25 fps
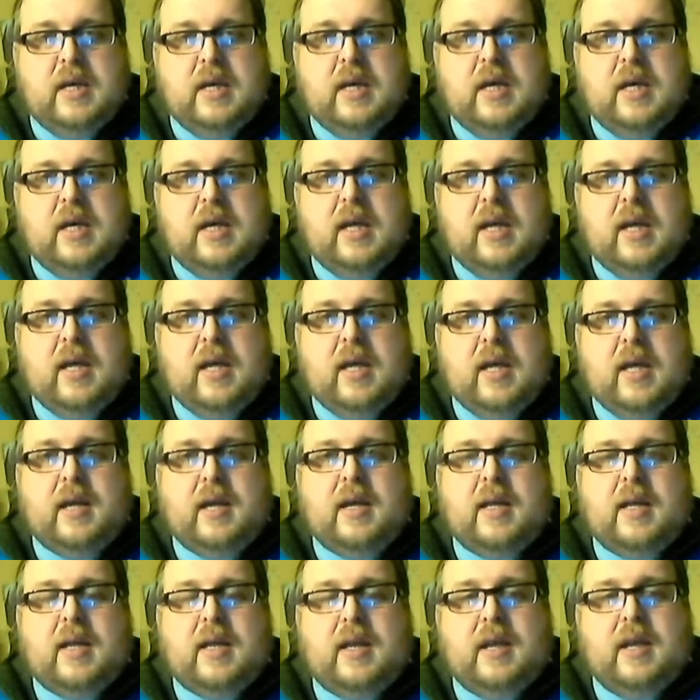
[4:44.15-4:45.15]
And
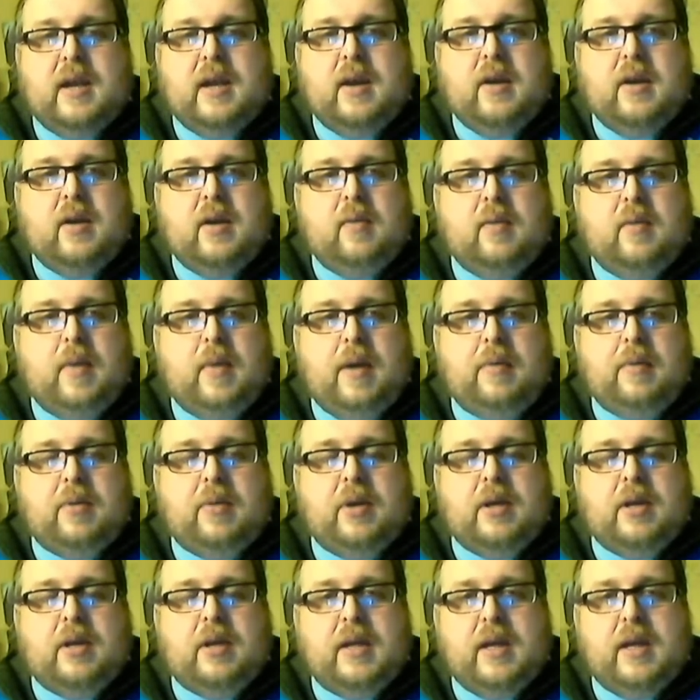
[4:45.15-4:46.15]
clear, be able to
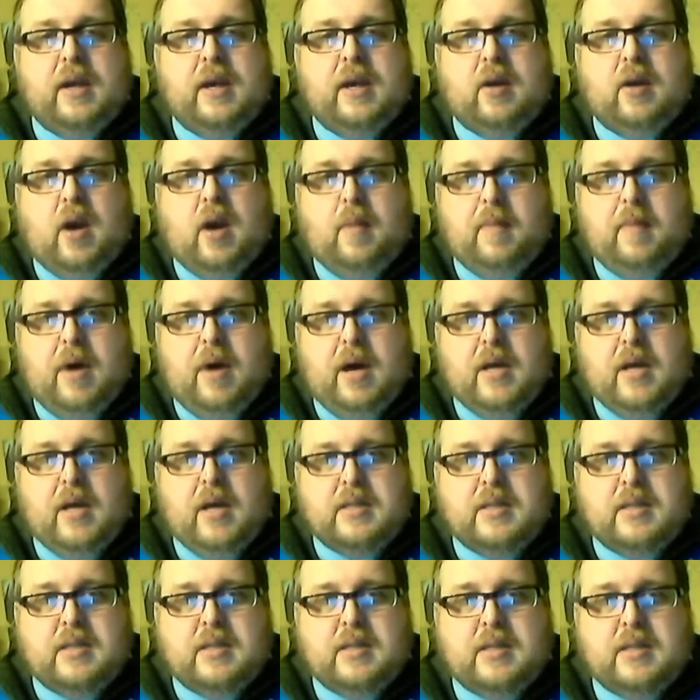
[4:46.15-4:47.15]
clear our
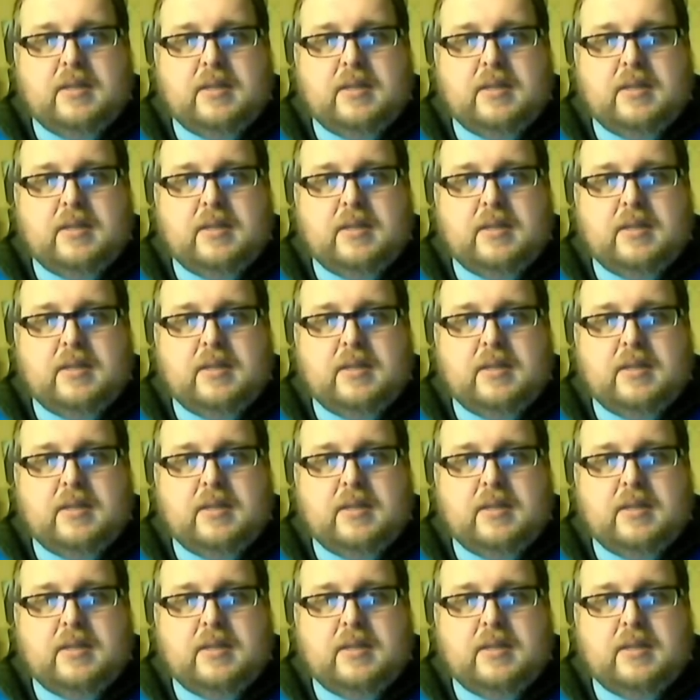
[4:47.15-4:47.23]
minds,